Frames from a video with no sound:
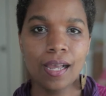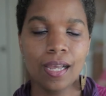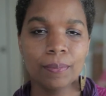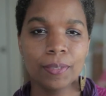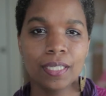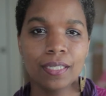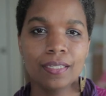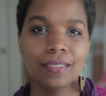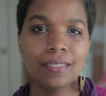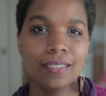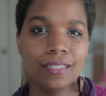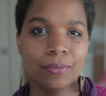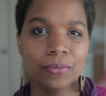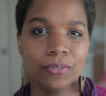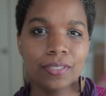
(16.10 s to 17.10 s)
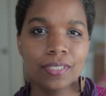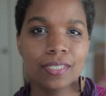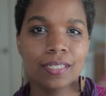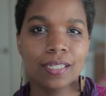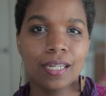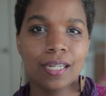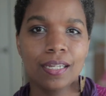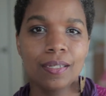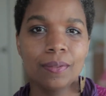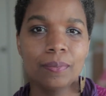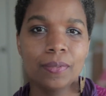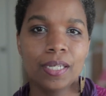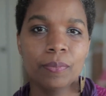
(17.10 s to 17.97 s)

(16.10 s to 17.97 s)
I'm Kiini Ibura Salaam.